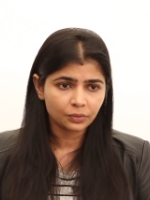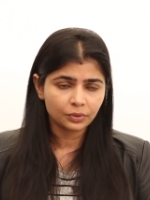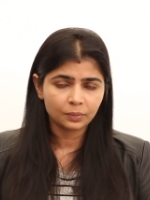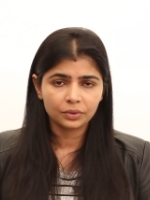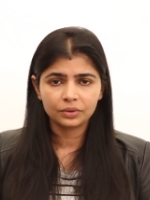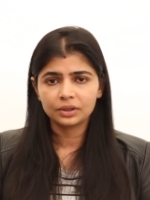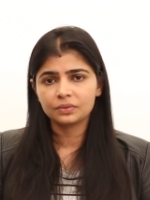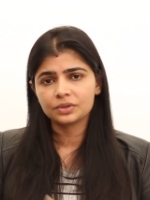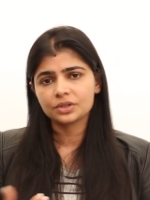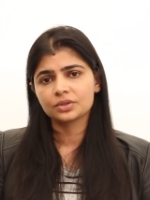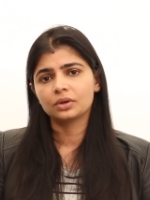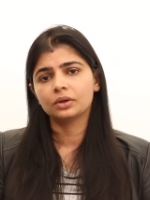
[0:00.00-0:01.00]
of February
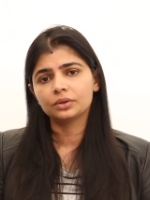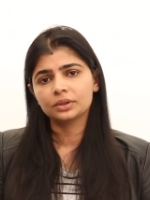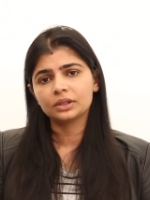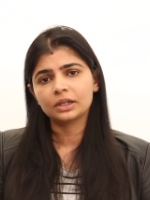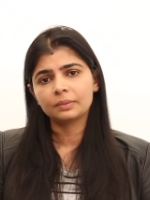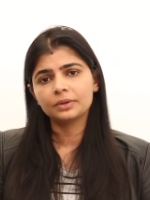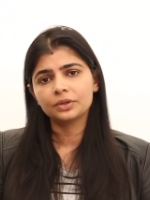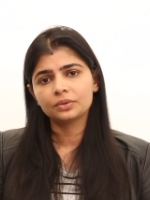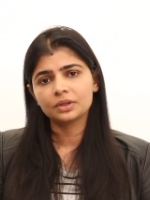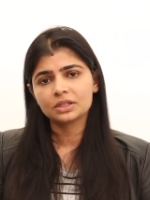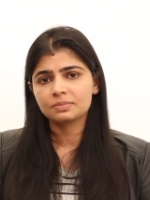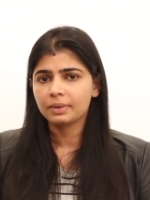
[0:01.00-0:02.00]
which has gone to the dubbing
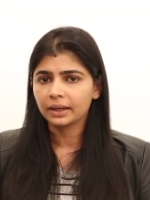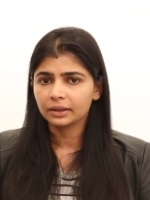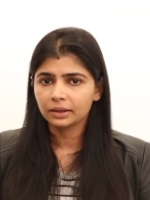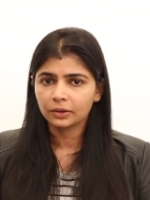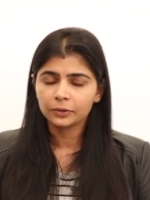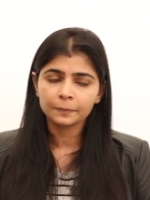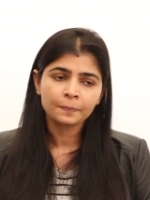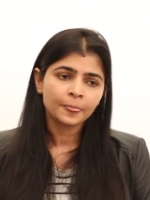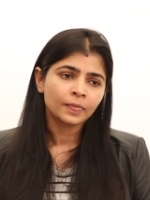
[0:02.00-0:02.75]
union's bank account.